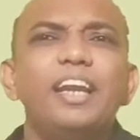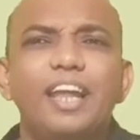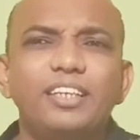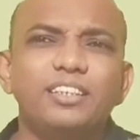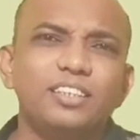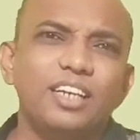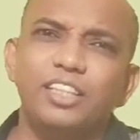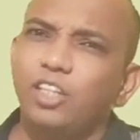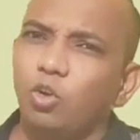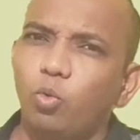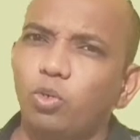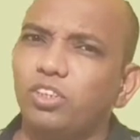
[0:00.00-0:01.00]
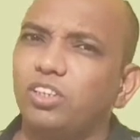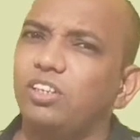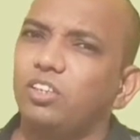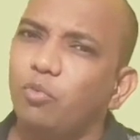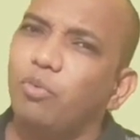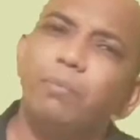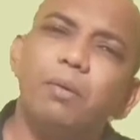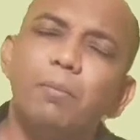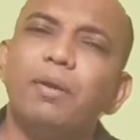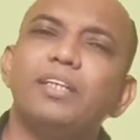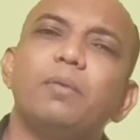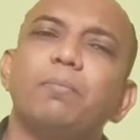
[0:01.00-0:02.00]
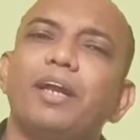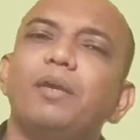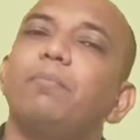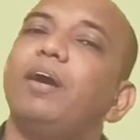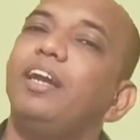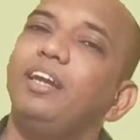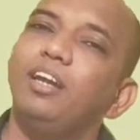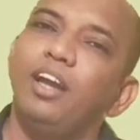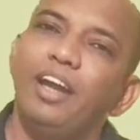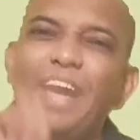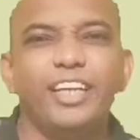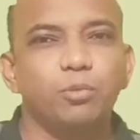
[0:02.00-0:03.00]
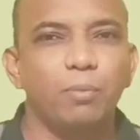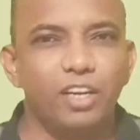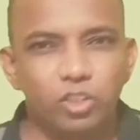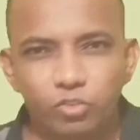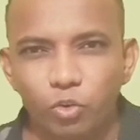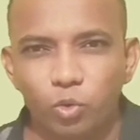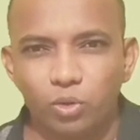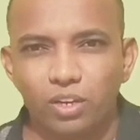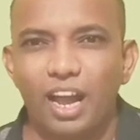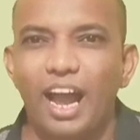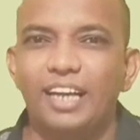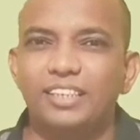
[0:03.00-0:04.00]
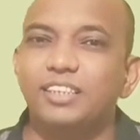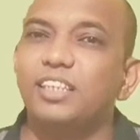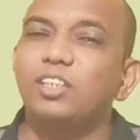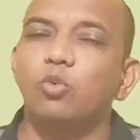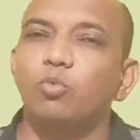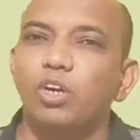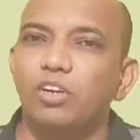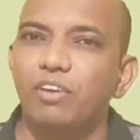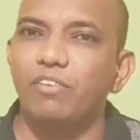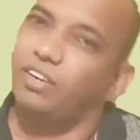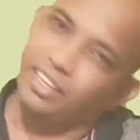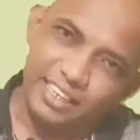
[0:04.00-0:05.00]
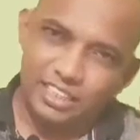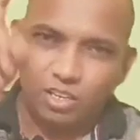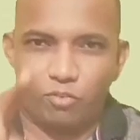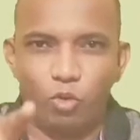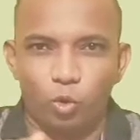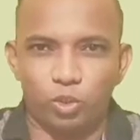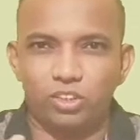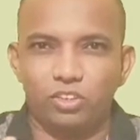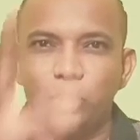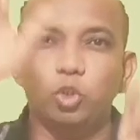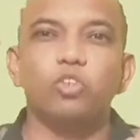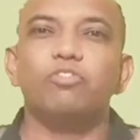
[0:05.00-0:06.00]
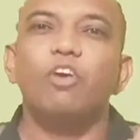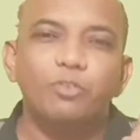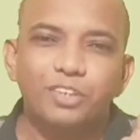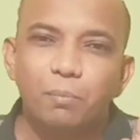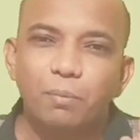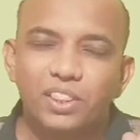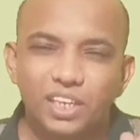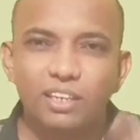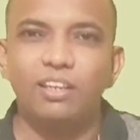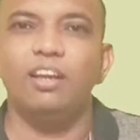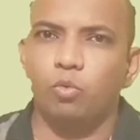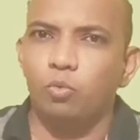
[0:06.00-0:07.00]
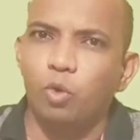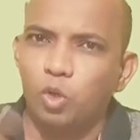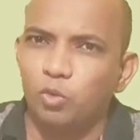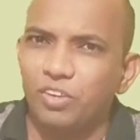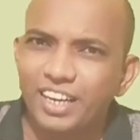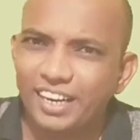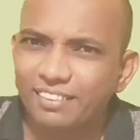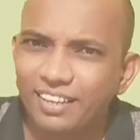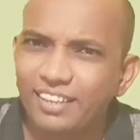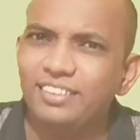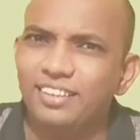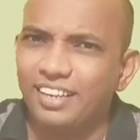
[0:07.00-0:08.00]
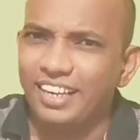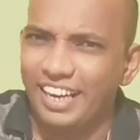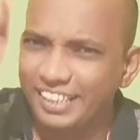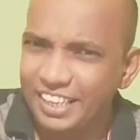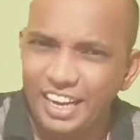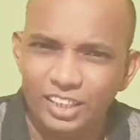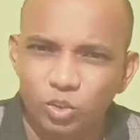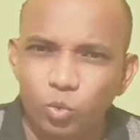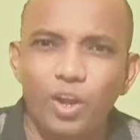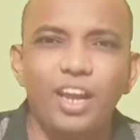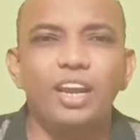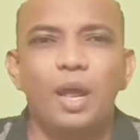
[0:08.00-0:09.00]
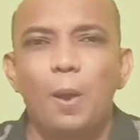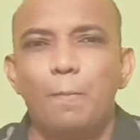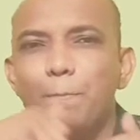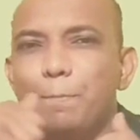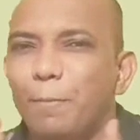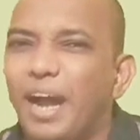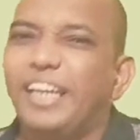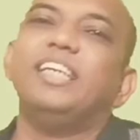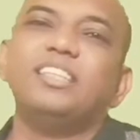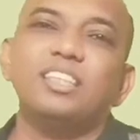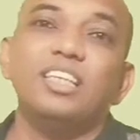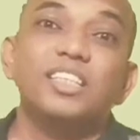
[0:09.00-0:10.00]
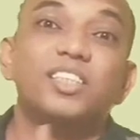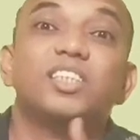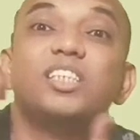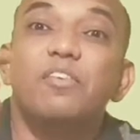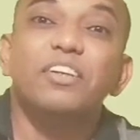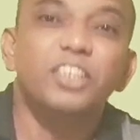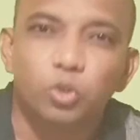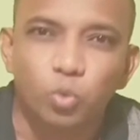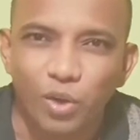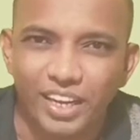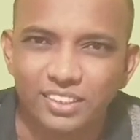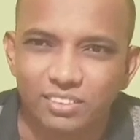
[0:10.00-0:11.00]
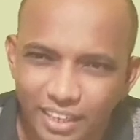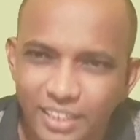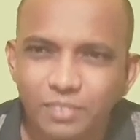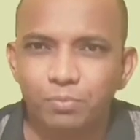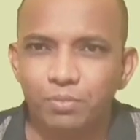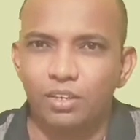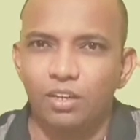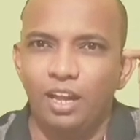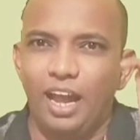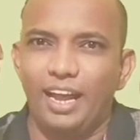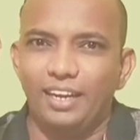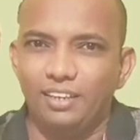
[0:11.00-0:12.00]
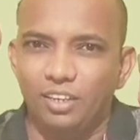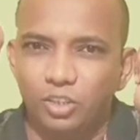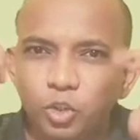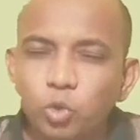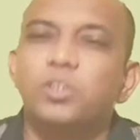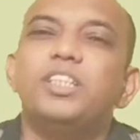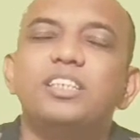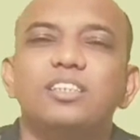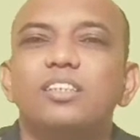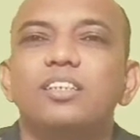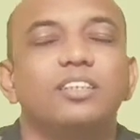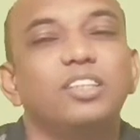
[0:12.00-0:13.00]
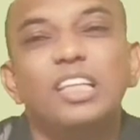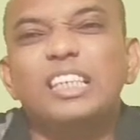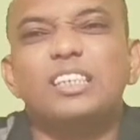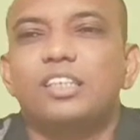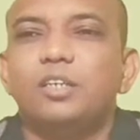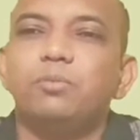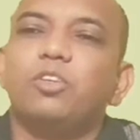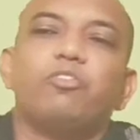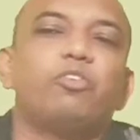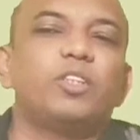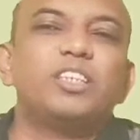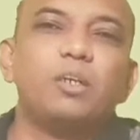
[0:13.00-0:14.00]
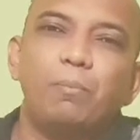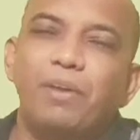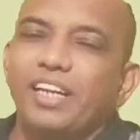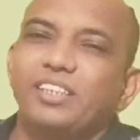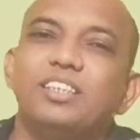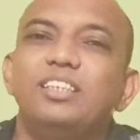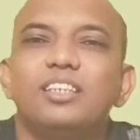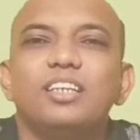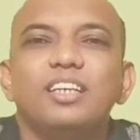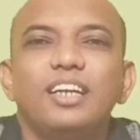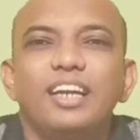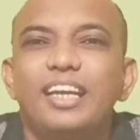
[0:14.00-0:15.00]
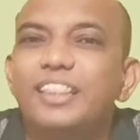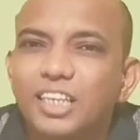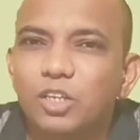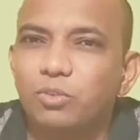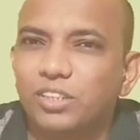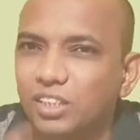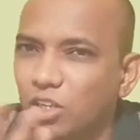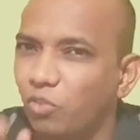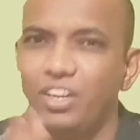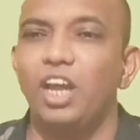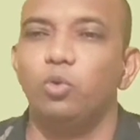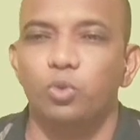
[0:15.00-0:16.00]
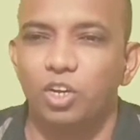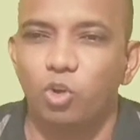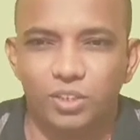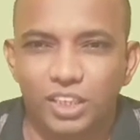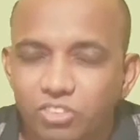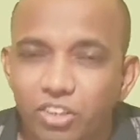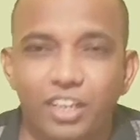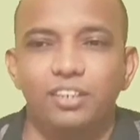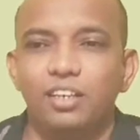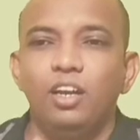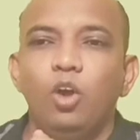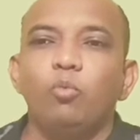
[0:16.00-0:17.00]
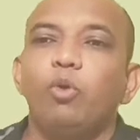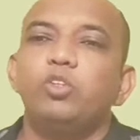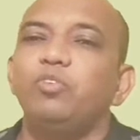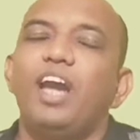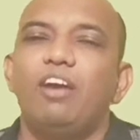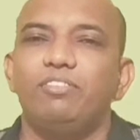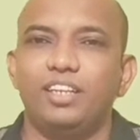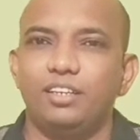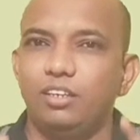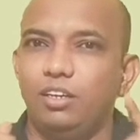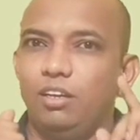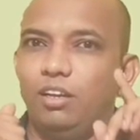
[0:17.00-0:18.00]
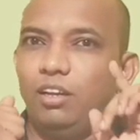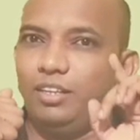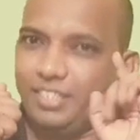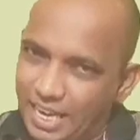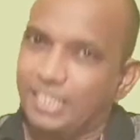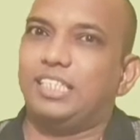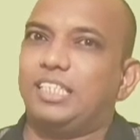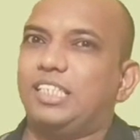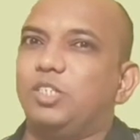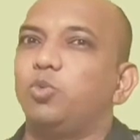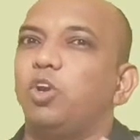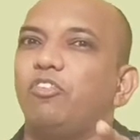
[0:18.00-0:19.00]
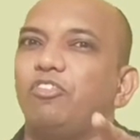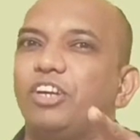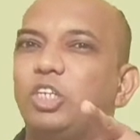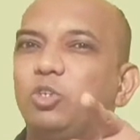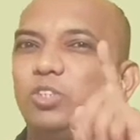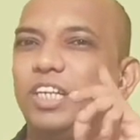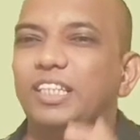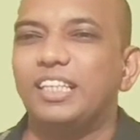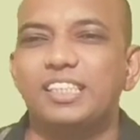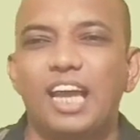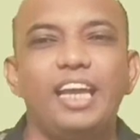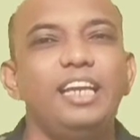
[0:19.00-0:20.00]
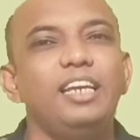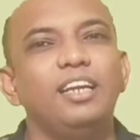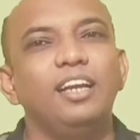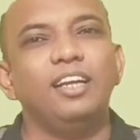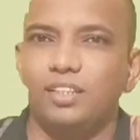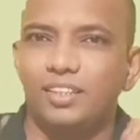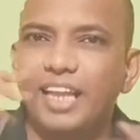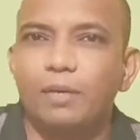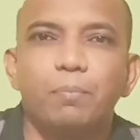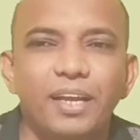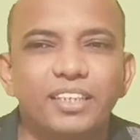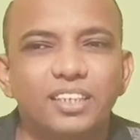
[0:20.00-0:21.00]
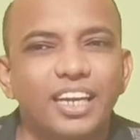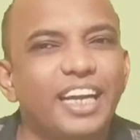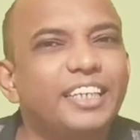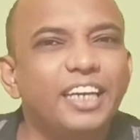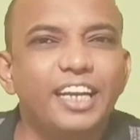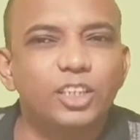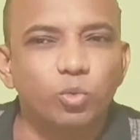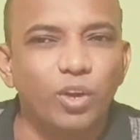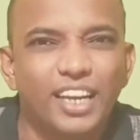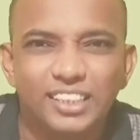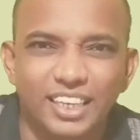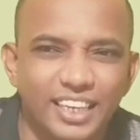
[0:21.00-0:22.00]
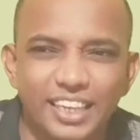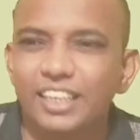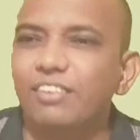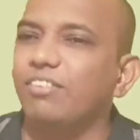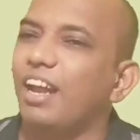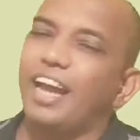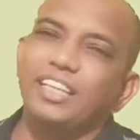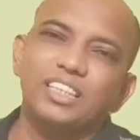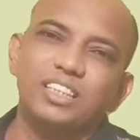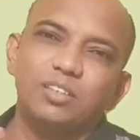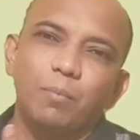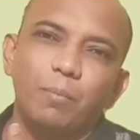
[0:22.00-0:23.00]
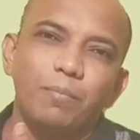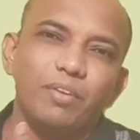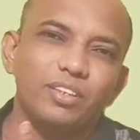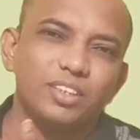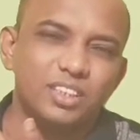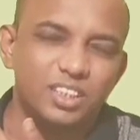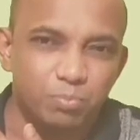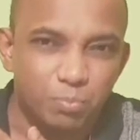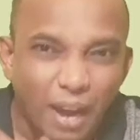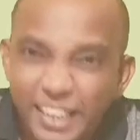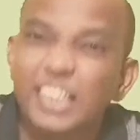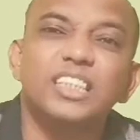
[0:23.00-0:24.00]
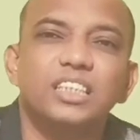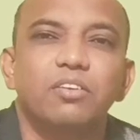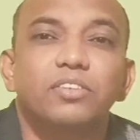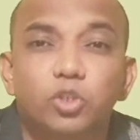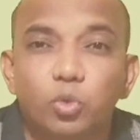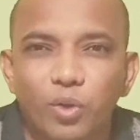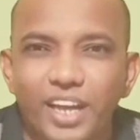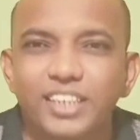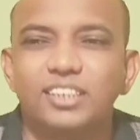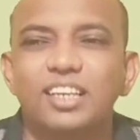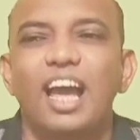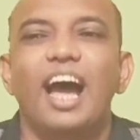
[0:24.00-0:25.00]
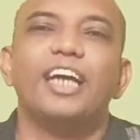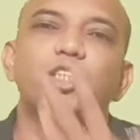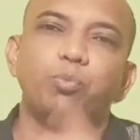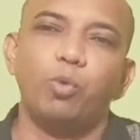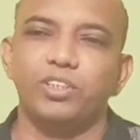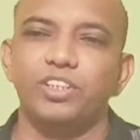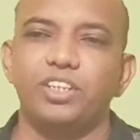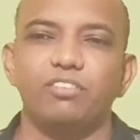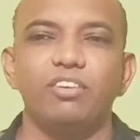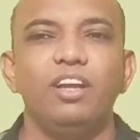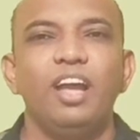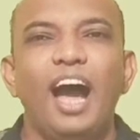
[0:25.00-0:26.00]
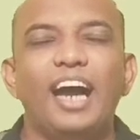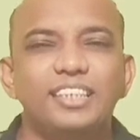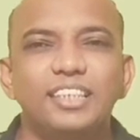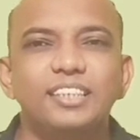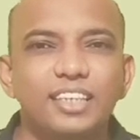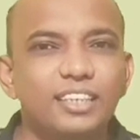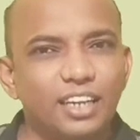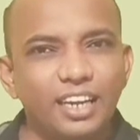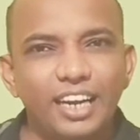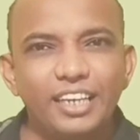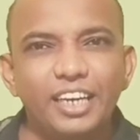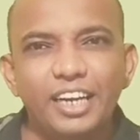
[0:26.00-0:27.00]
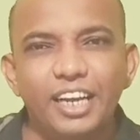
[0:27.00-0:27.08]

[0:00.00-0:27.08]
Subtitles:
18x in the quotient will be multiplied by x minus 4. As is it, what do we have? Yes, of course, use fountain method. What do we get then? 18x square minus 72x, right? And use these terms for the subtraction in the division the way we are looking on the screen. What do we have then? Yes, do not forget to change the sign. That makes 18x square as negative and minus 72x as positive. As a result,